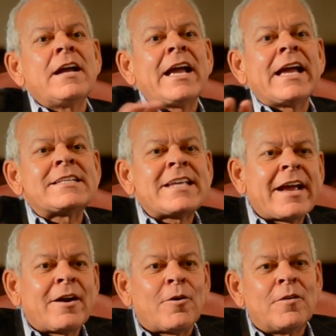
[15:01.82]
and
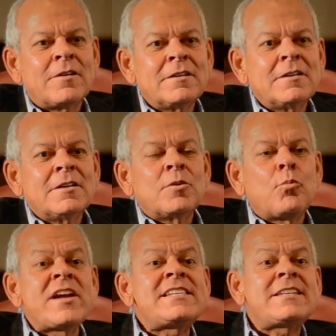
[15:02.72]
tell.
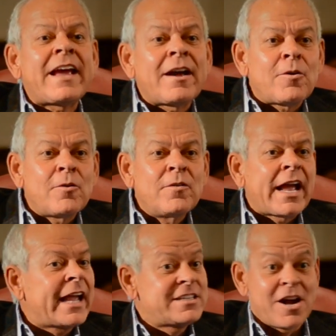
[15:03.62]
We tell
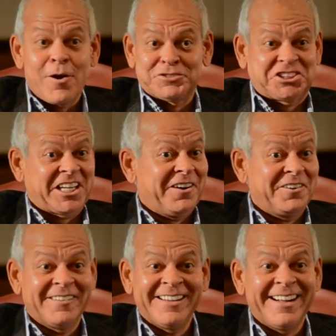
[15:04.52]
and don't show.
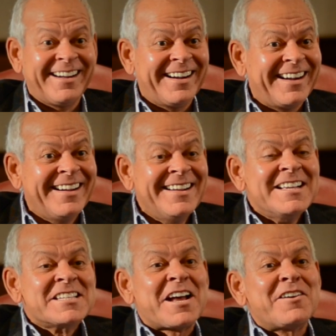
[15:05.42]

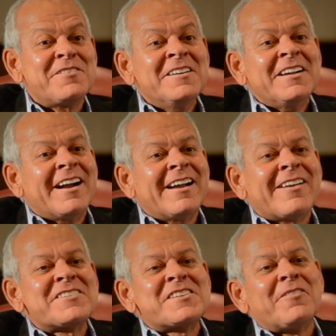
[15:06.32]
So, in
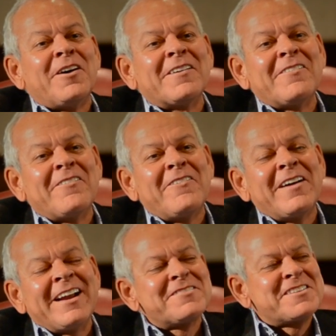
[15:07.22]
other
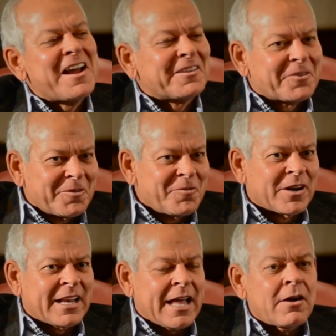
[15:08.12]
words, here's another
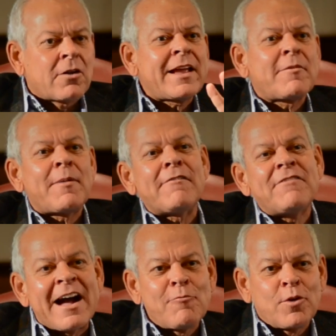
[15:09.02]
one-liner. I only have about
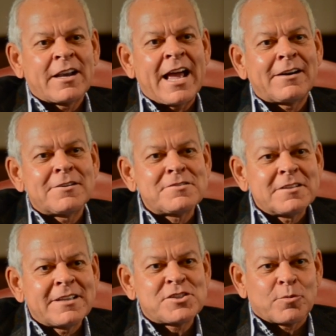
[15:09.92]
5 one-liners
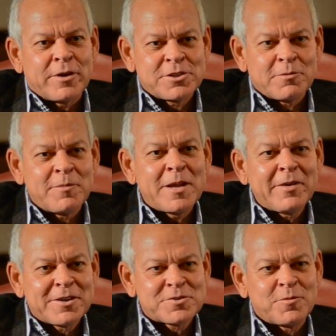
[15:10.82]
that's original with me, but
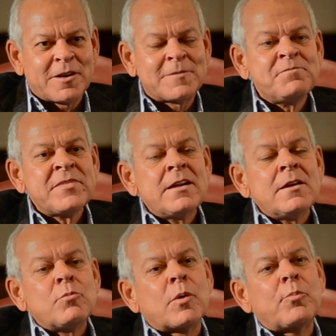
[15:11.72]
here's one.
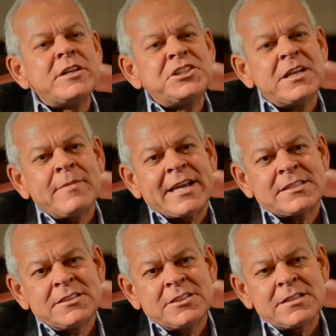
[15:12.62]
We're preaching
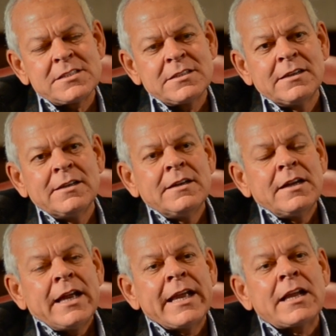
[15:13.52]
messages
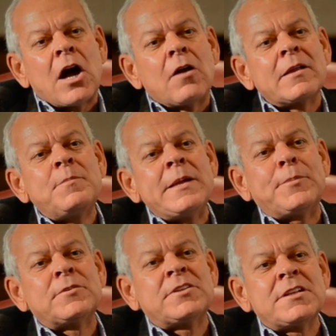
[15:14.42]
and calling
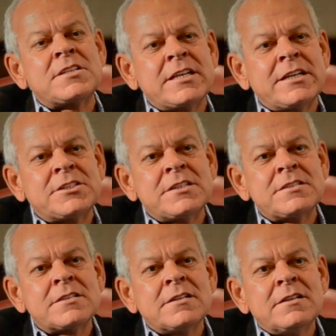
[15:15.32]
people to decisions,